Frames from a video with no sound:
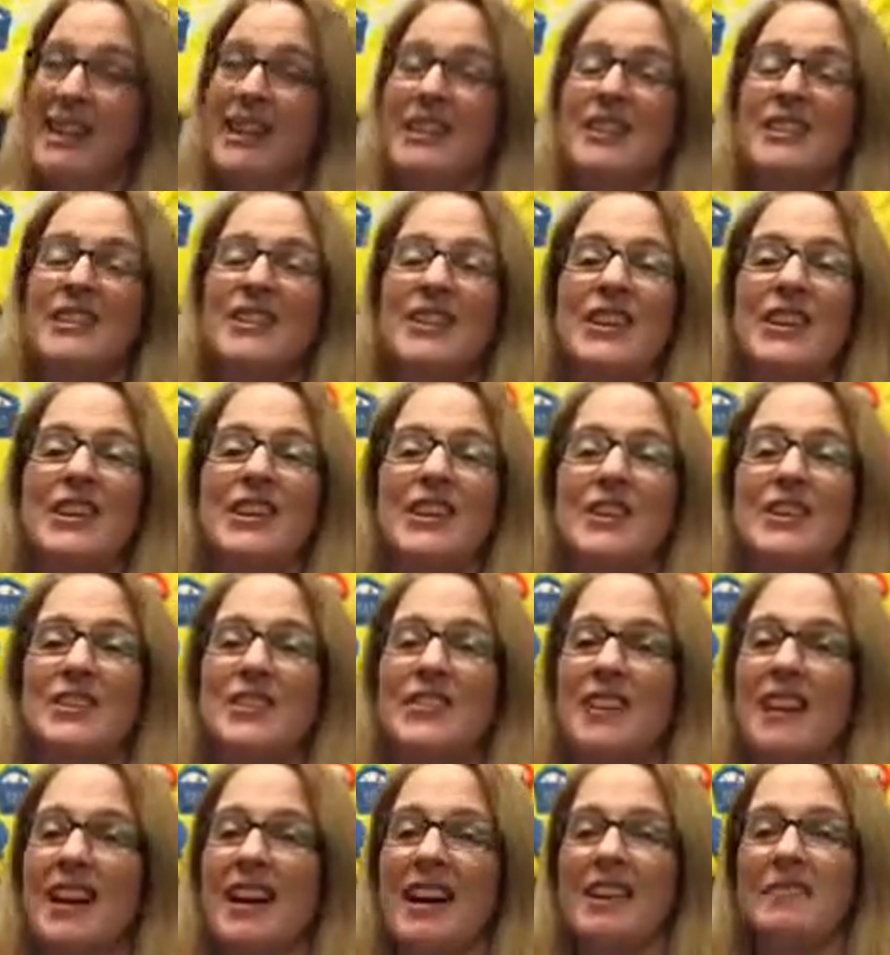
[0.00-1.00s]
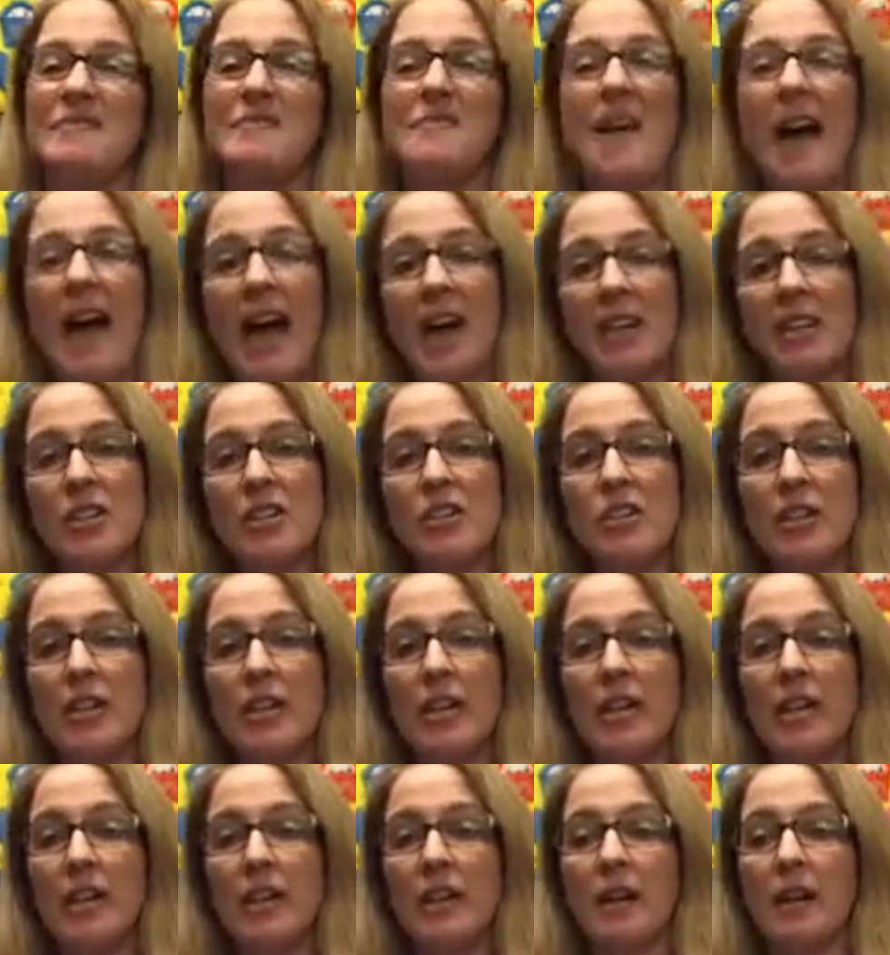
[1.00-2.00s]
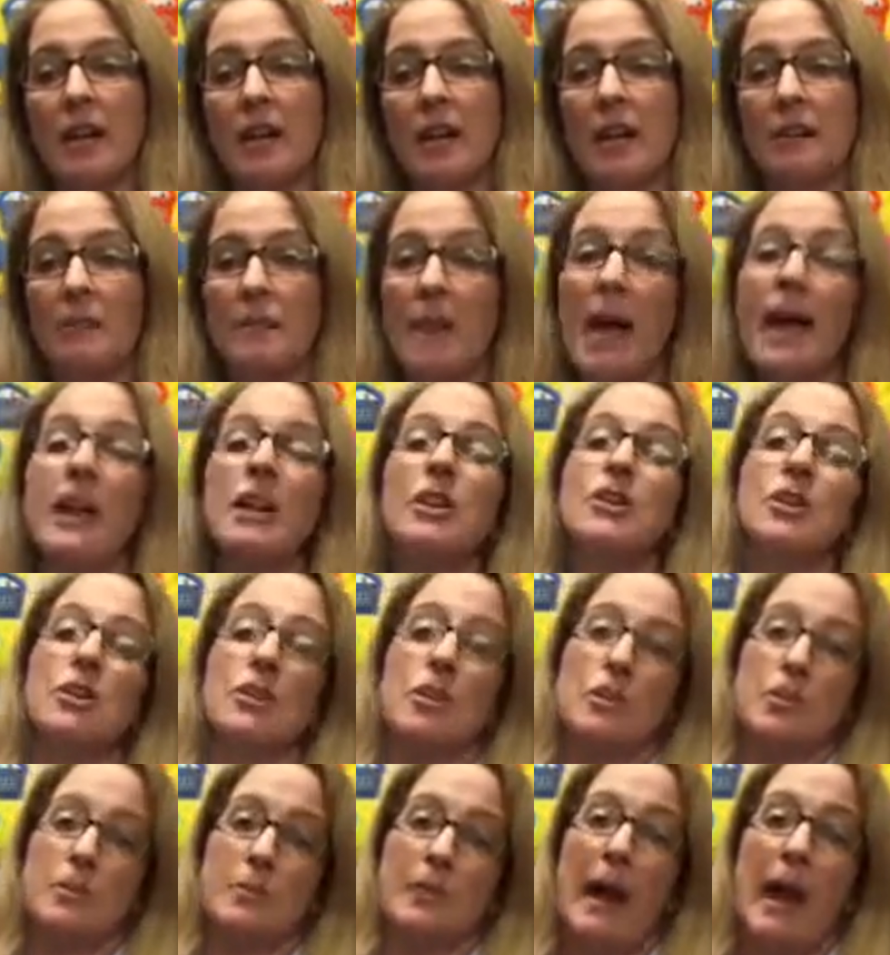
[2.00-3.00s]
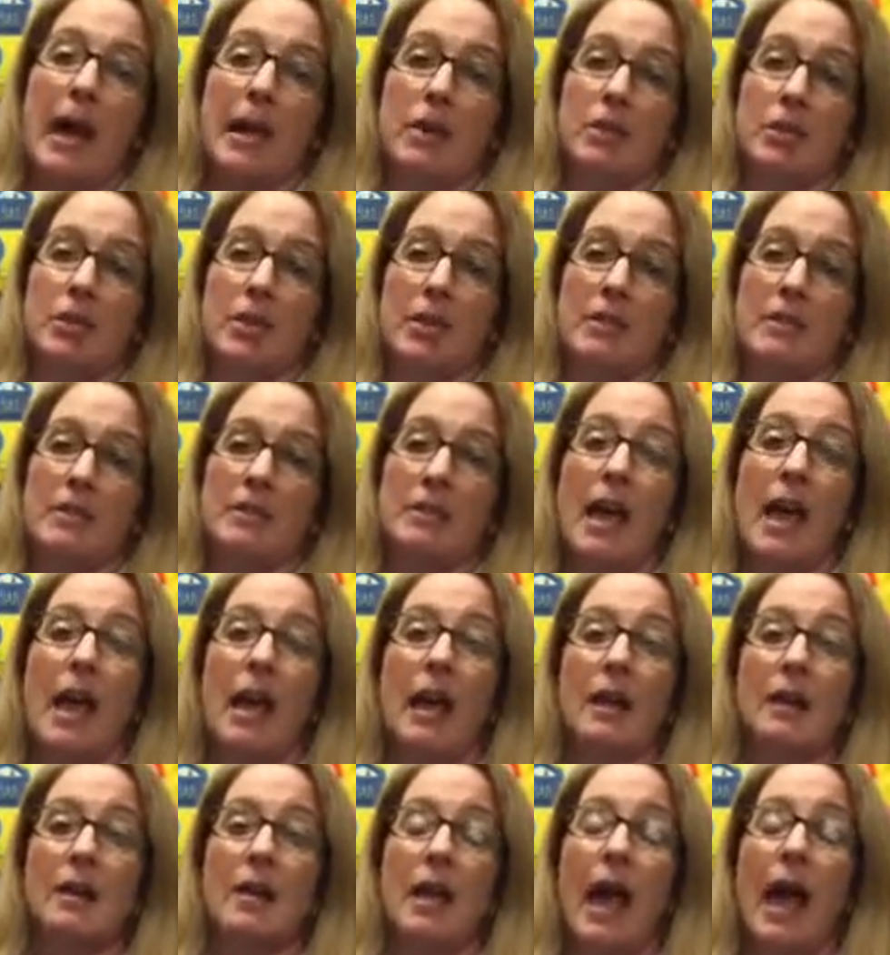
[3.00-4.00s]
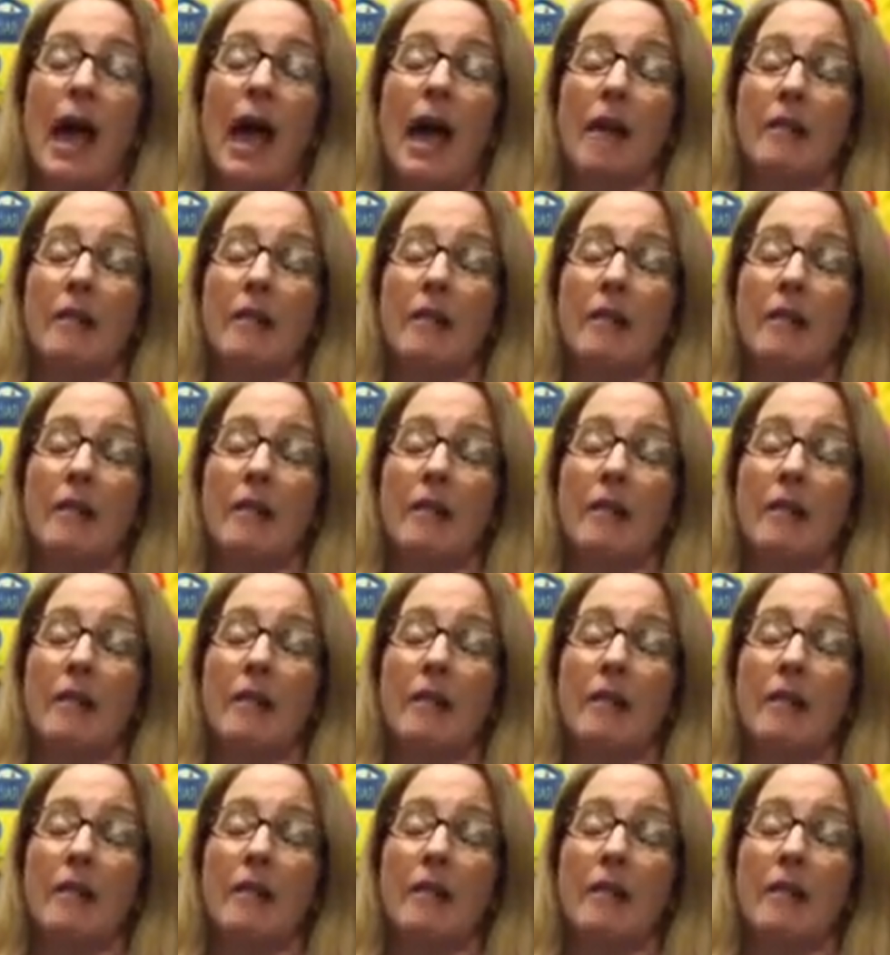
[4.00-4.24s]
So managing those passions and